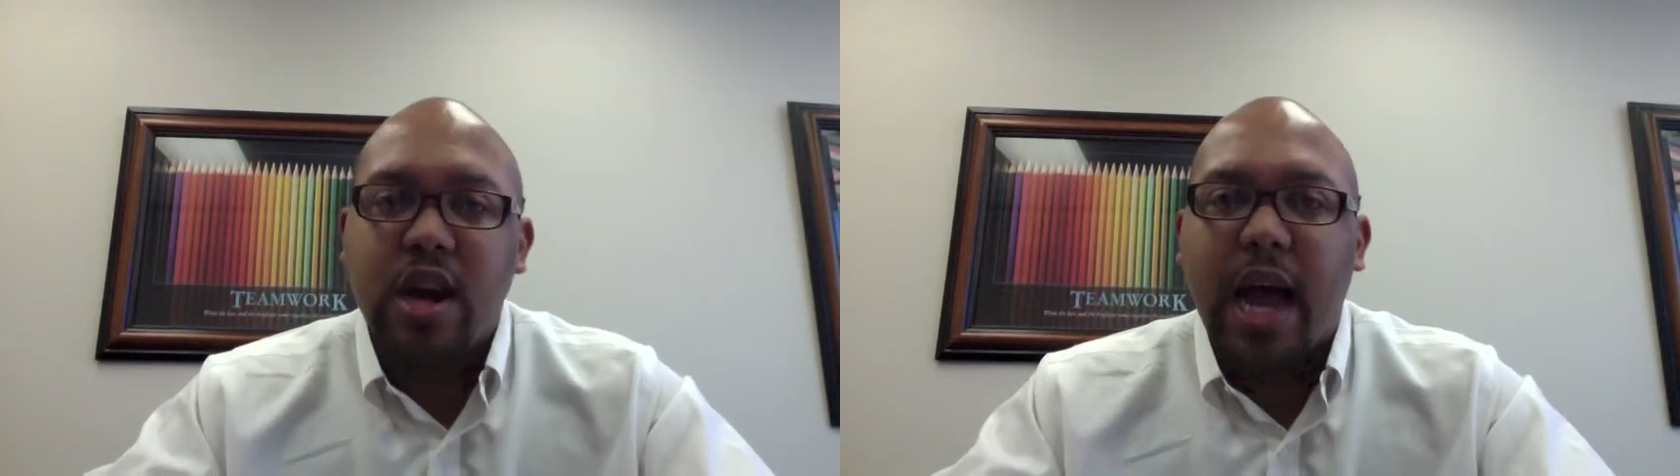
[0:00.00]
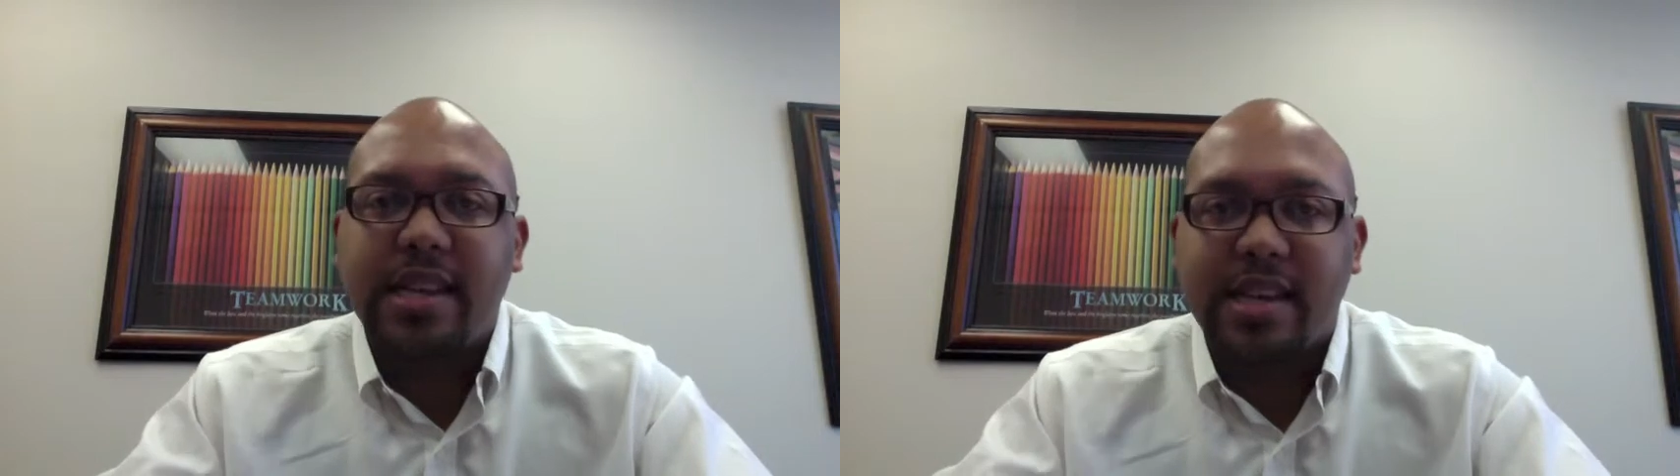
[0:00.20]

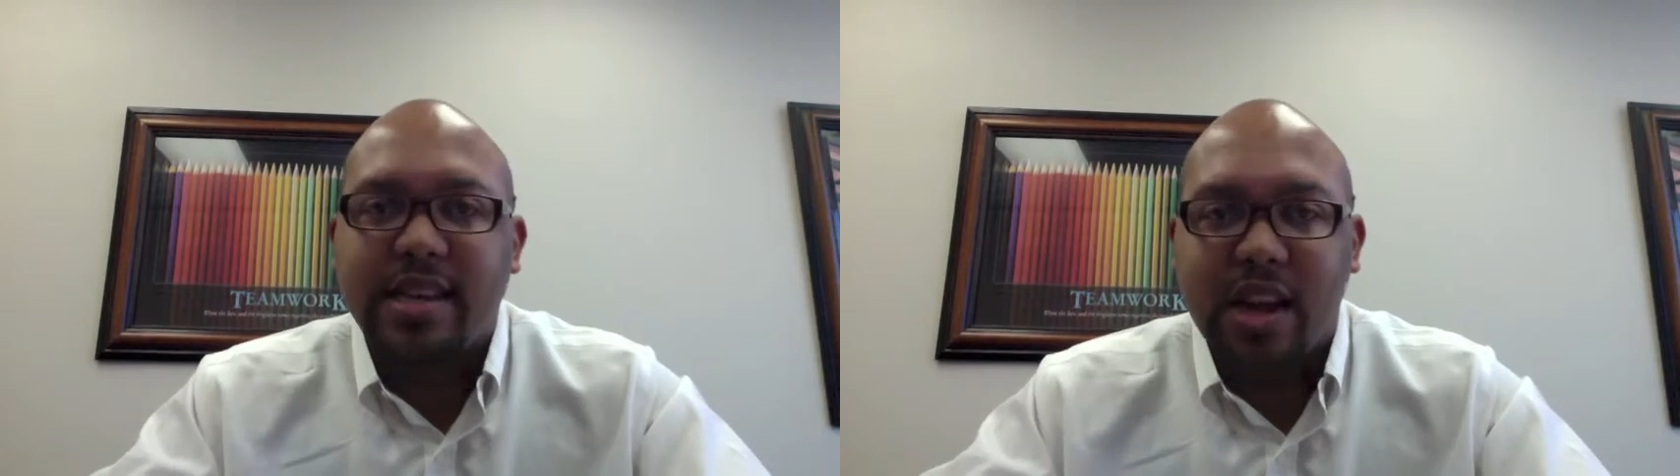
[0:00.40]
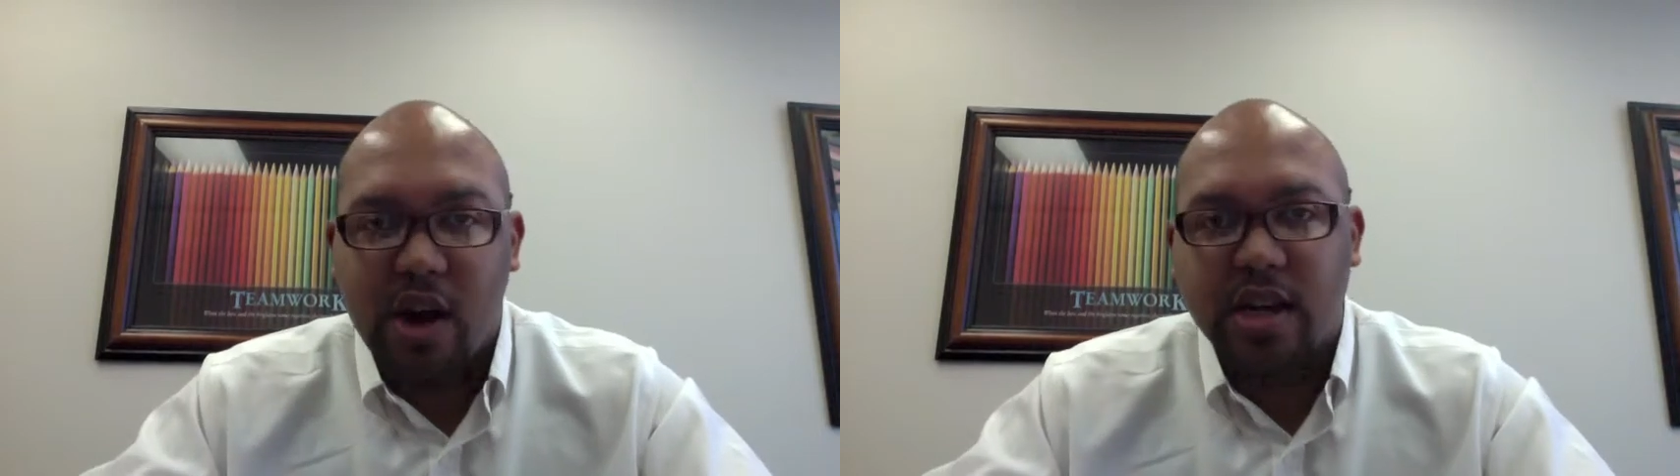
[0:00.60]
not
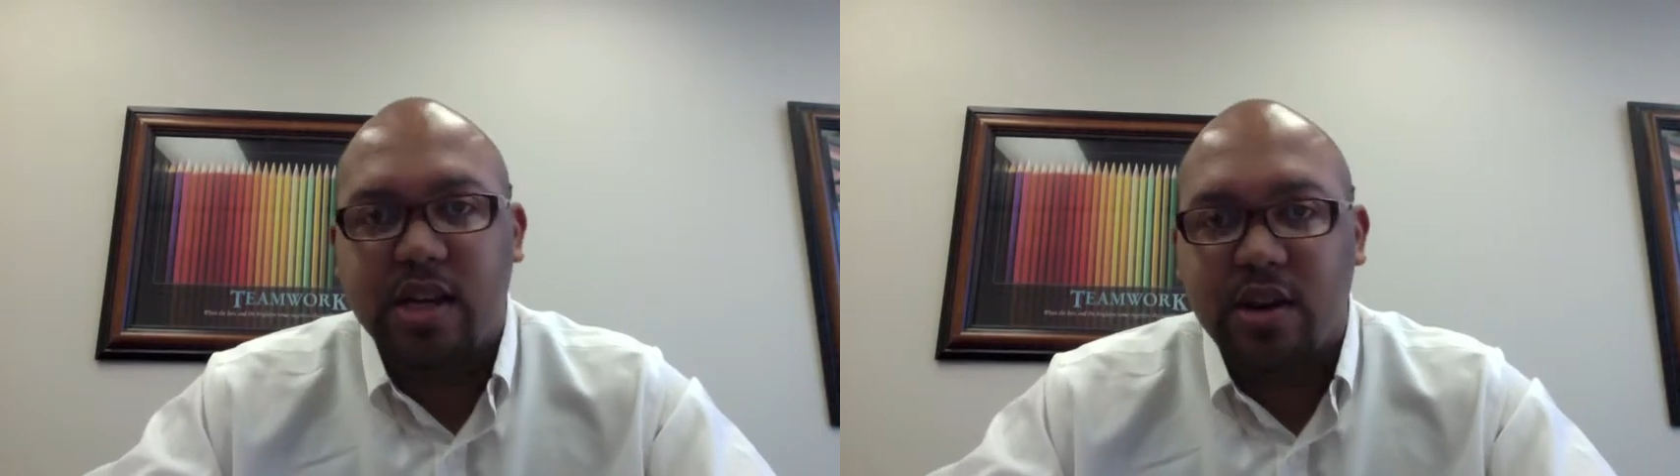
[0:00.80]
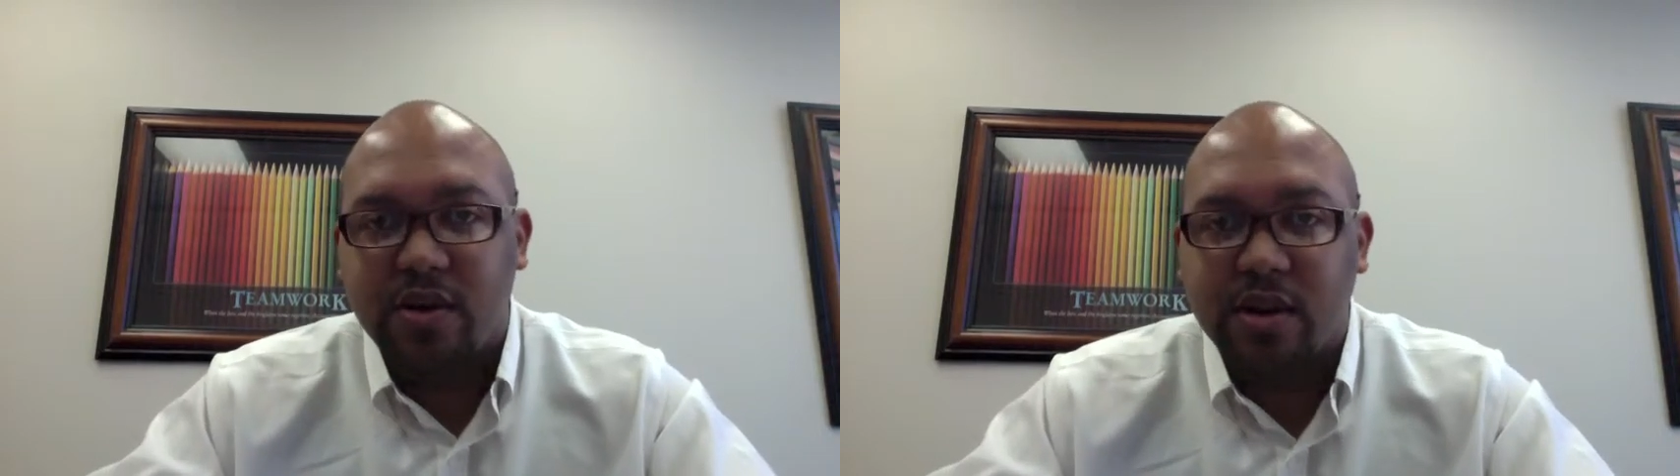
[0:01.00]
just there as
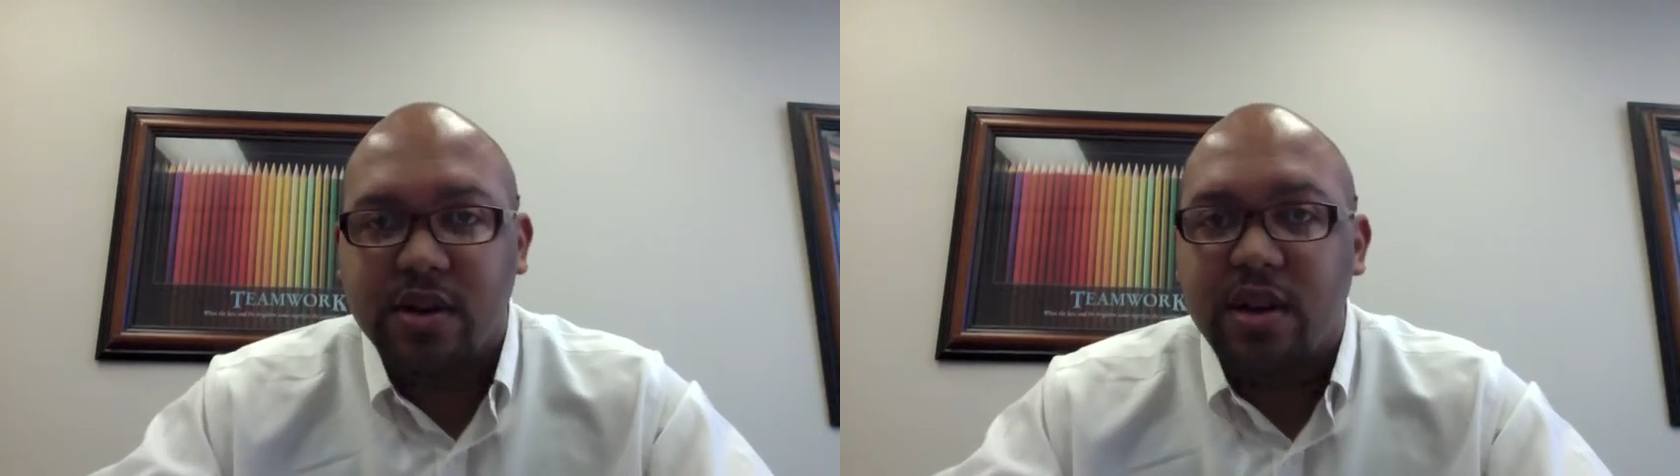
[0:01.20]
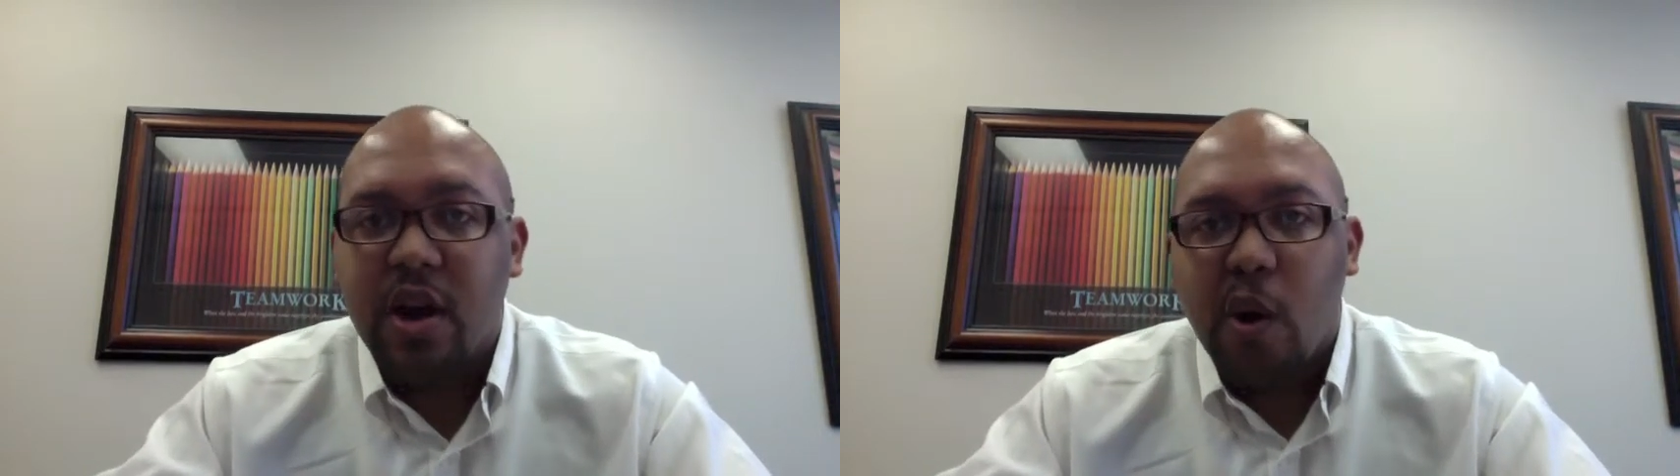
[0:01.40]
tutors.